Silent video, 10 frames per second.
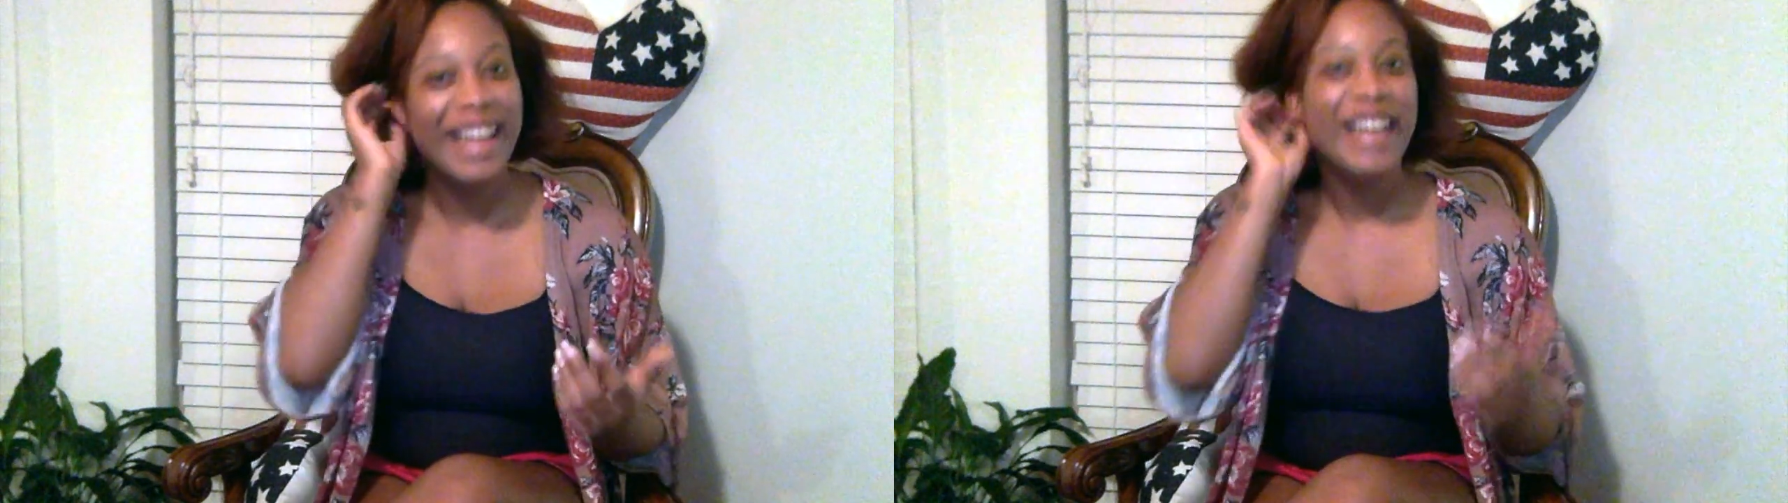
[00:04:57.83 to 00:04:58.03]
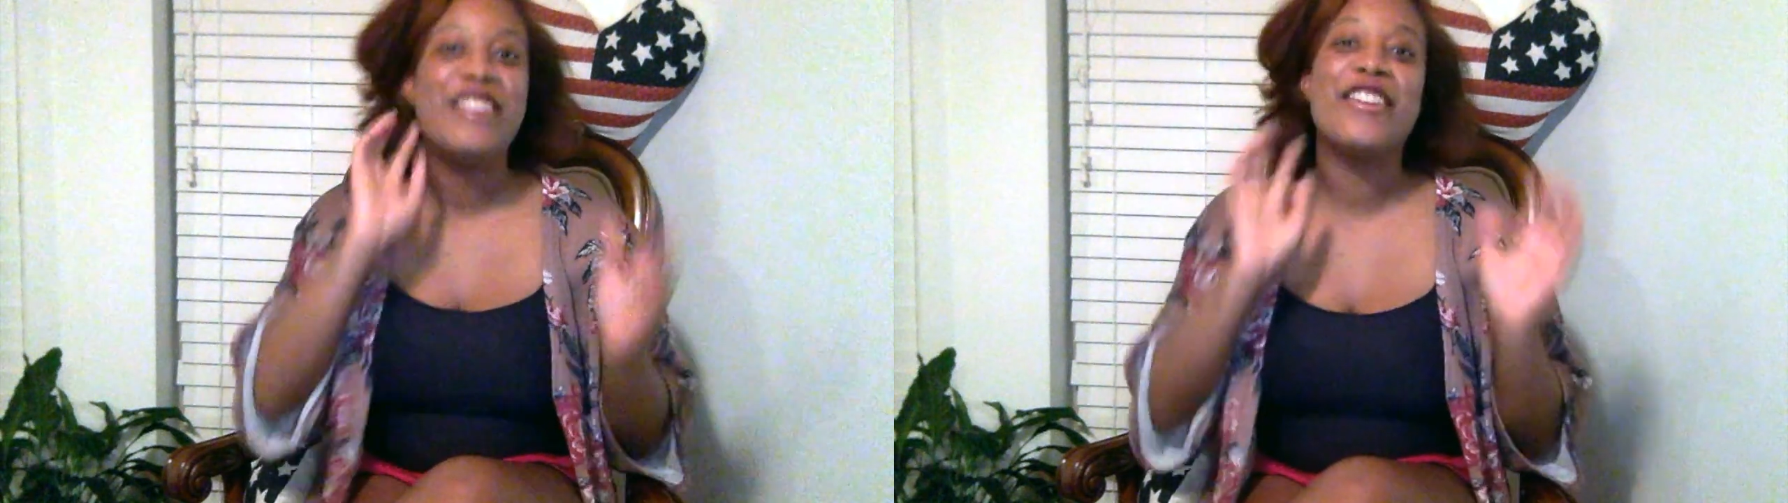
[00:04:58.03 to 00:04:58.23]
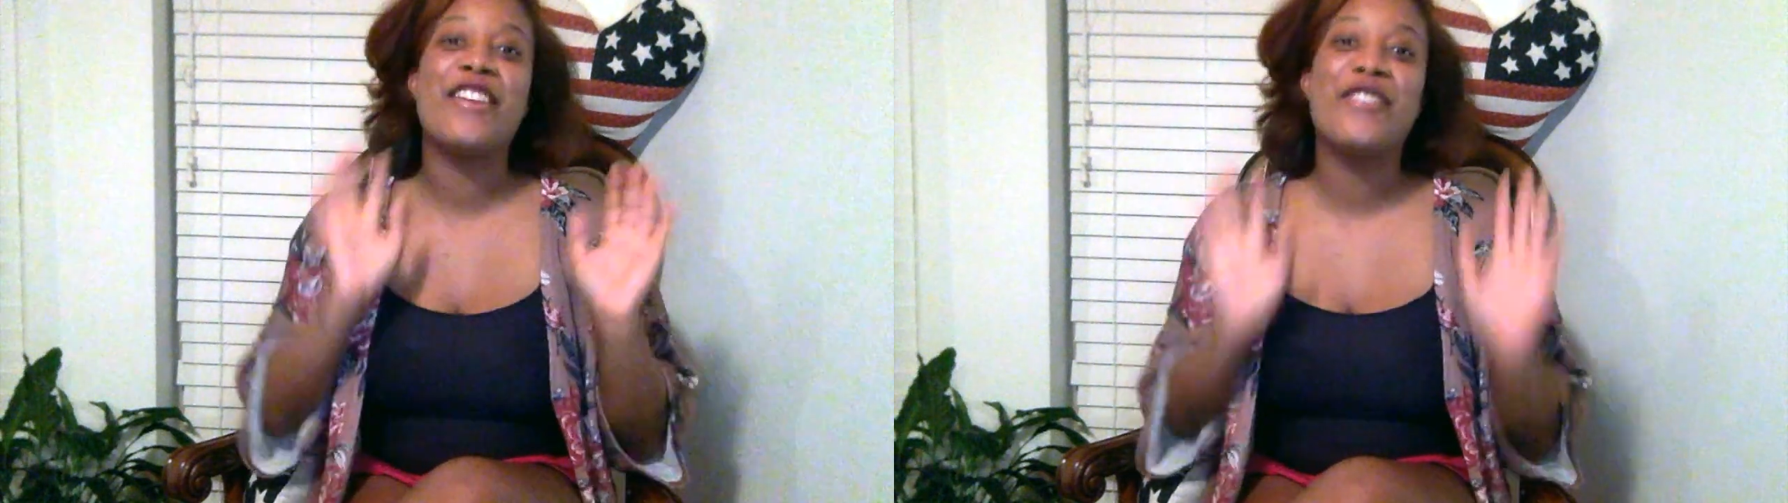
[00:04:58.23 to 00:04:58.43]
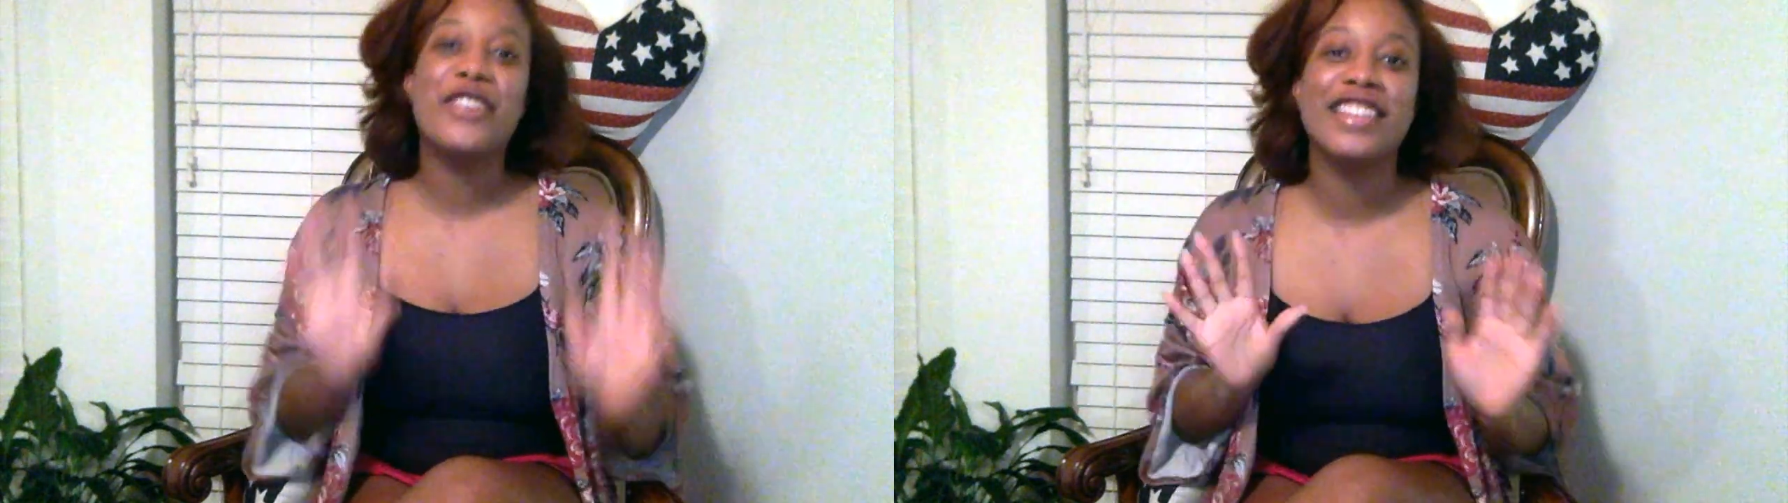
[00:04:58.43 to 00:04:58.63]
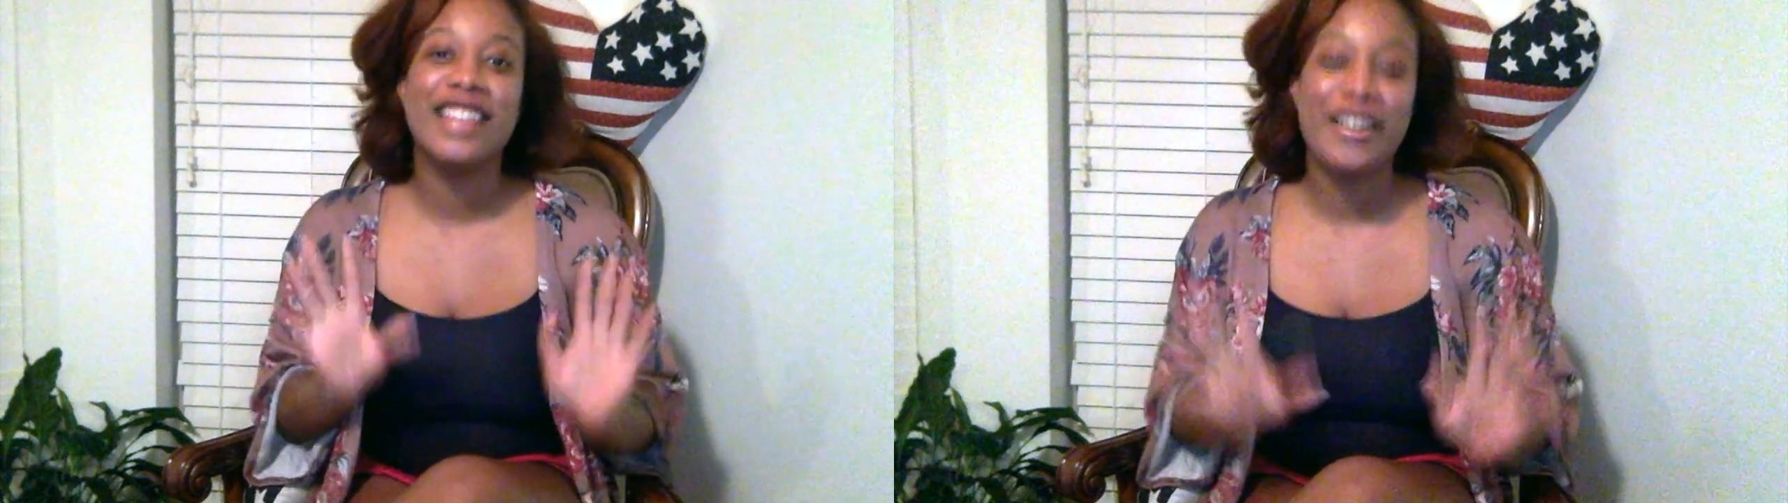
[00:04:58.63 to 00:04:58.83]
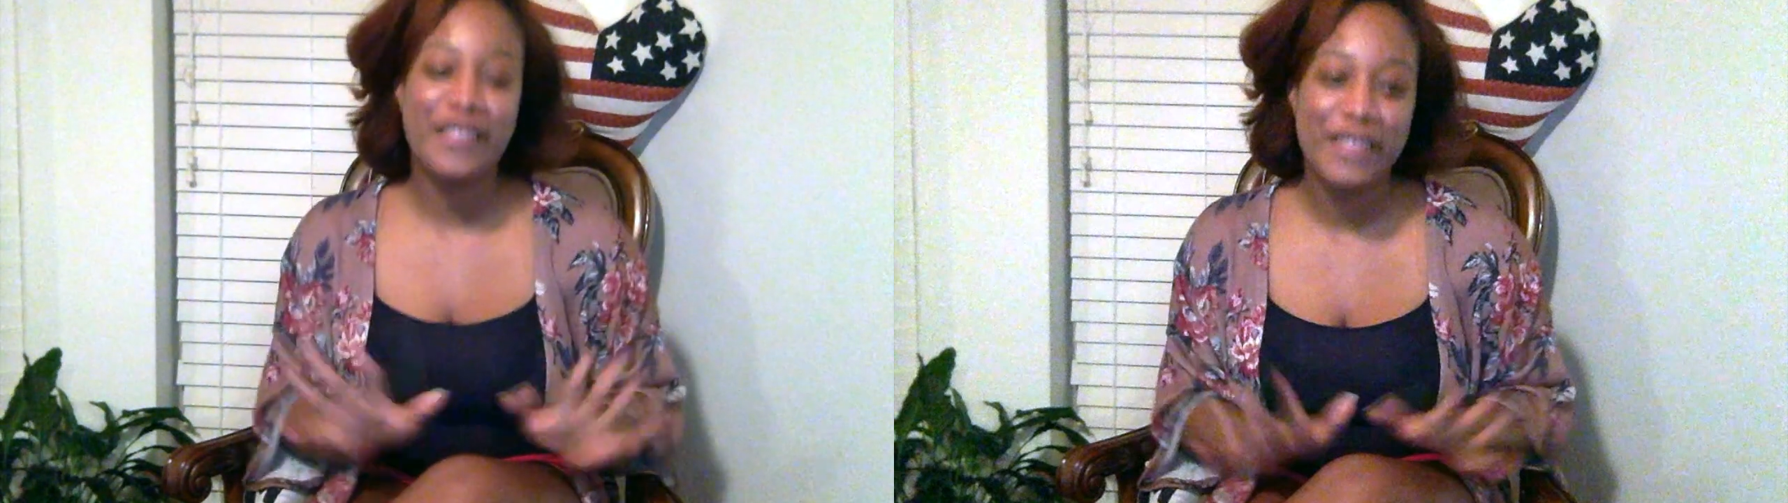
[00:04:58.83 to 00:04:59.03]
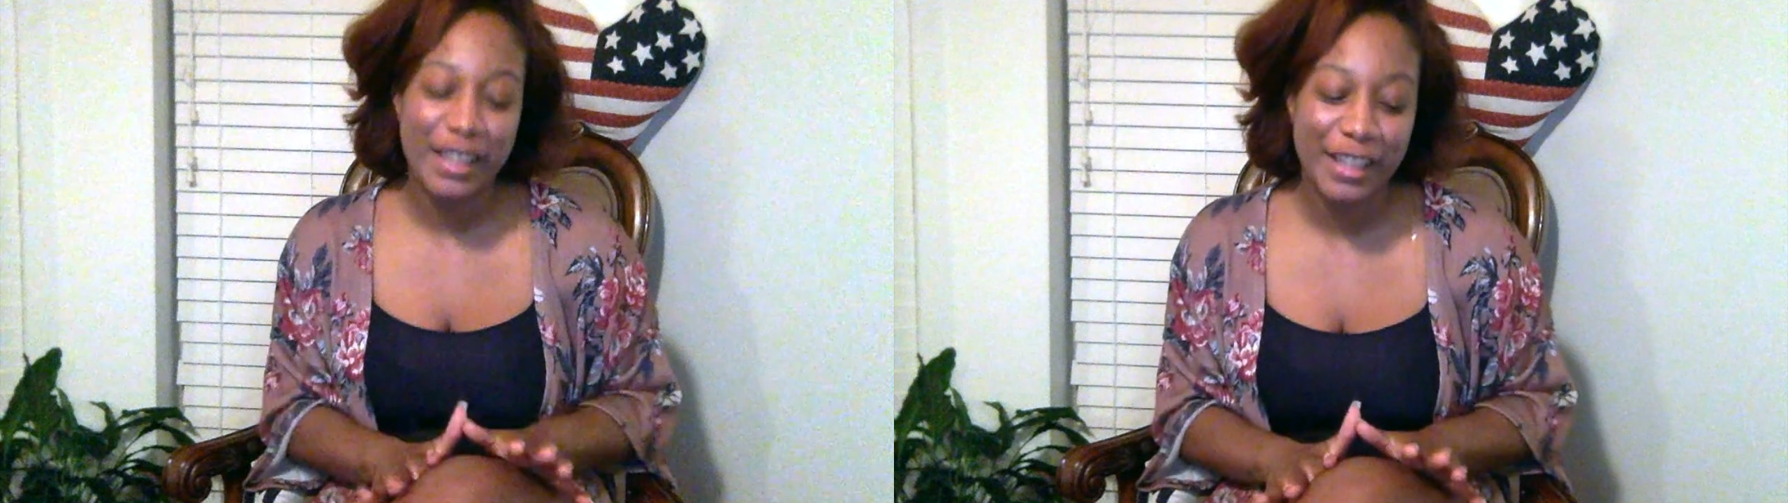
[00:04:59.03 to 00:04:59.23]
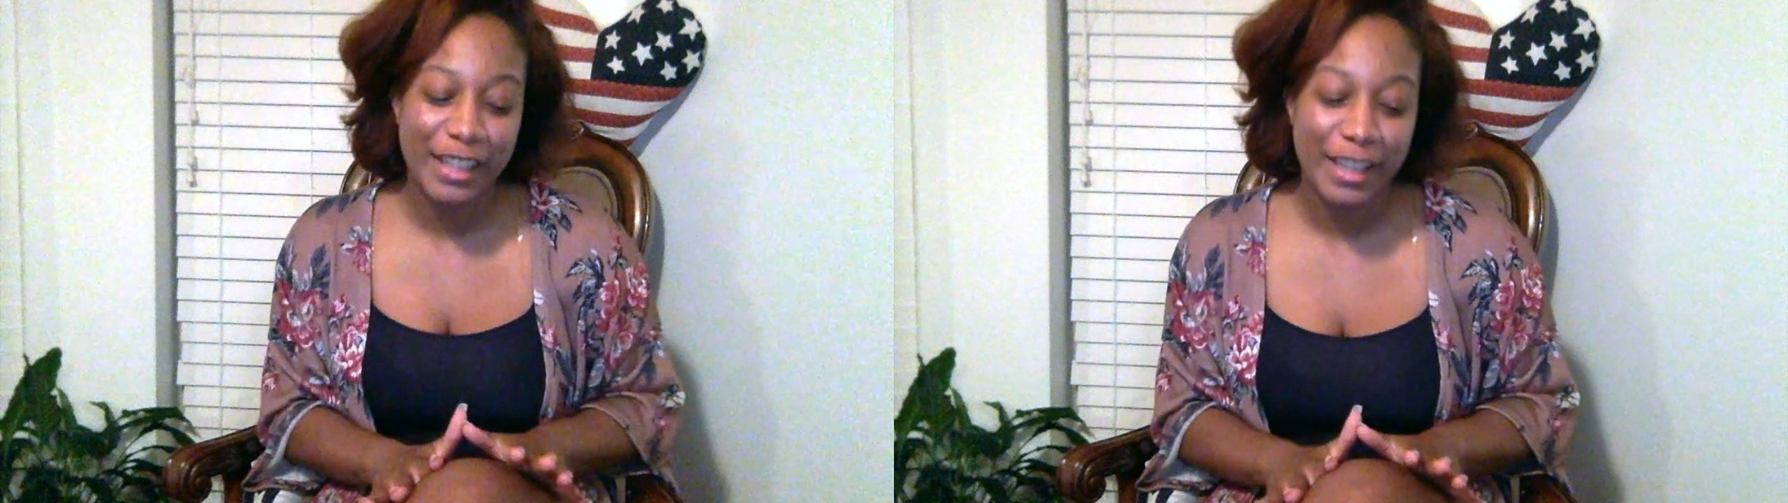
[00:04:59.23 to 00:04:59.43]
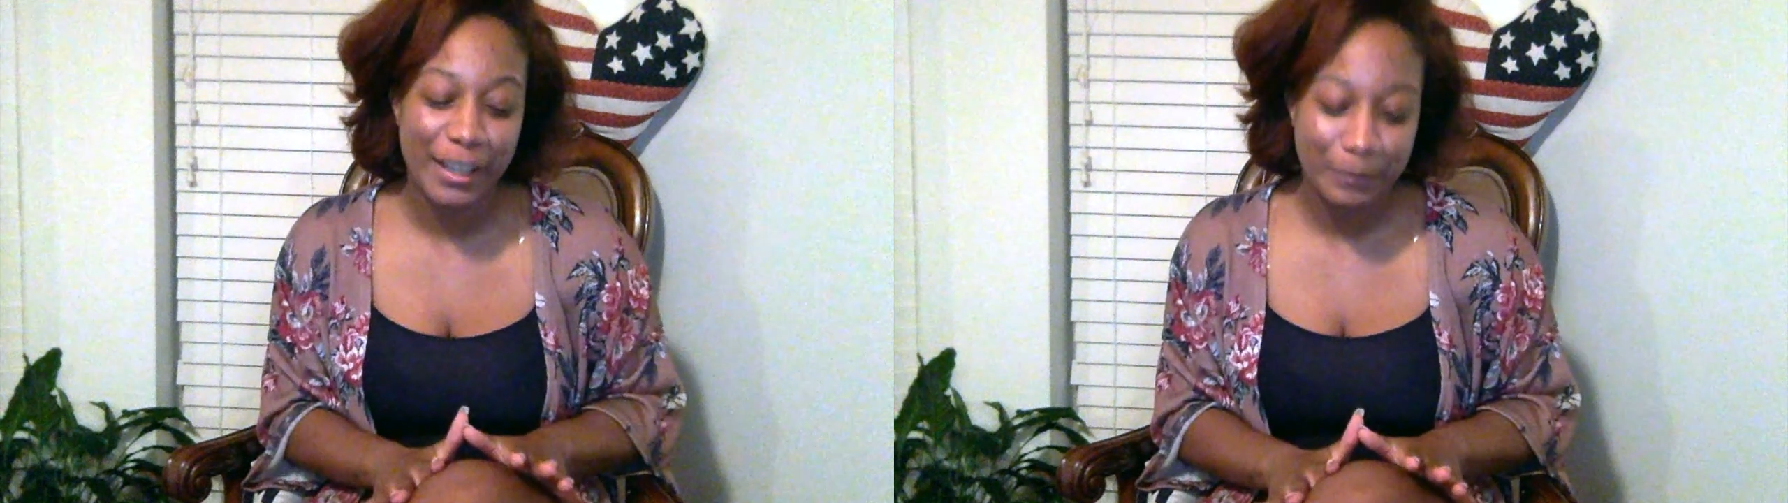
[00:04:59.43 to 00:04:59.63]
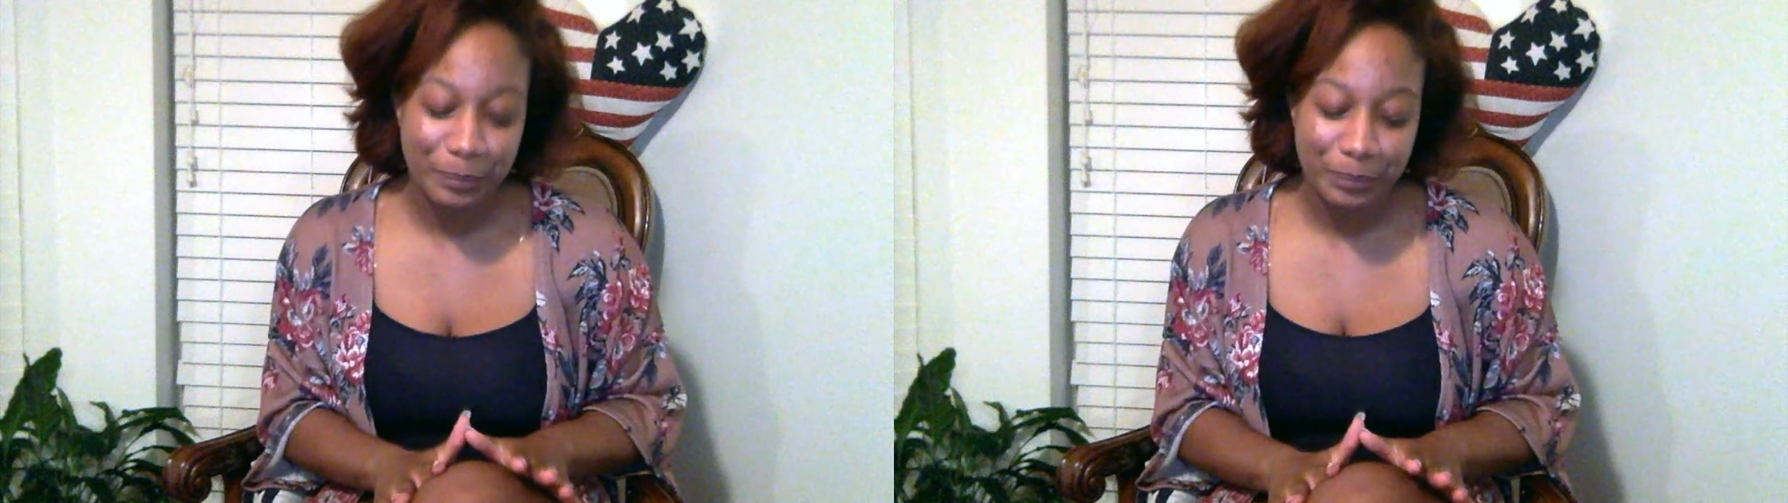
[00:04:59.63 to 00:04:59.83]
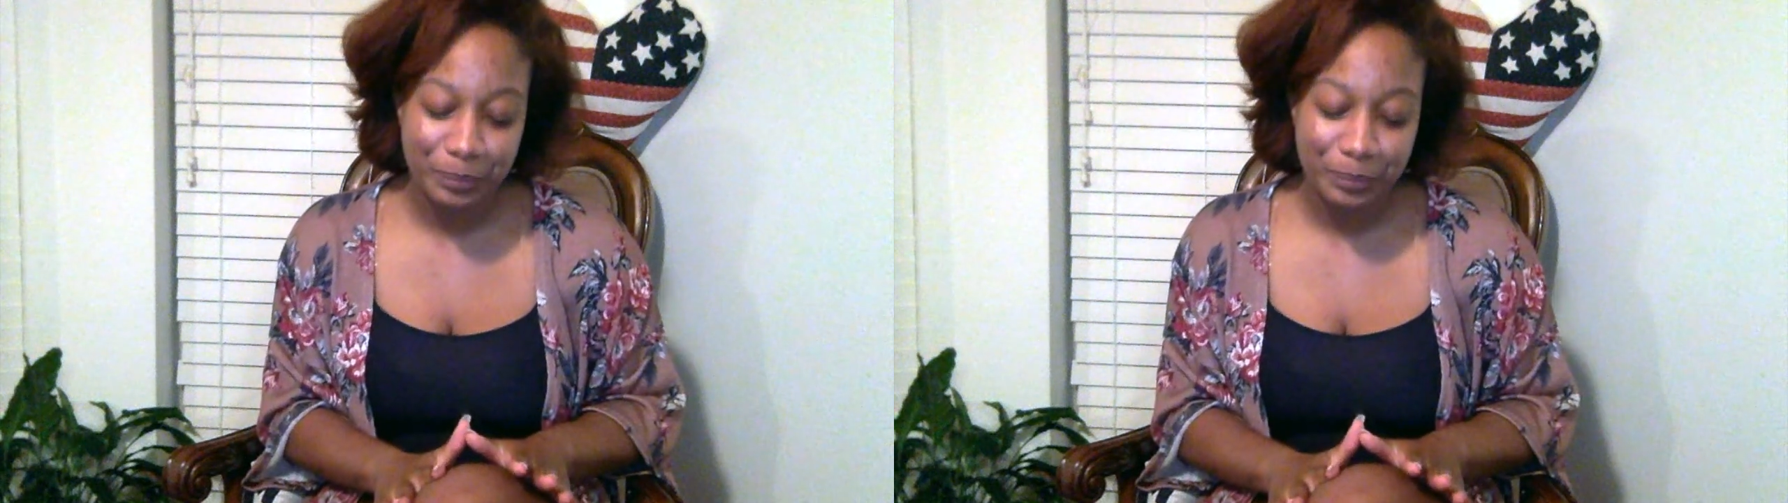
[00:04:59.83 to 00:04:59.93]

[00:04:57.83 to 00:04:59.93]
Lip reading: you can most definitely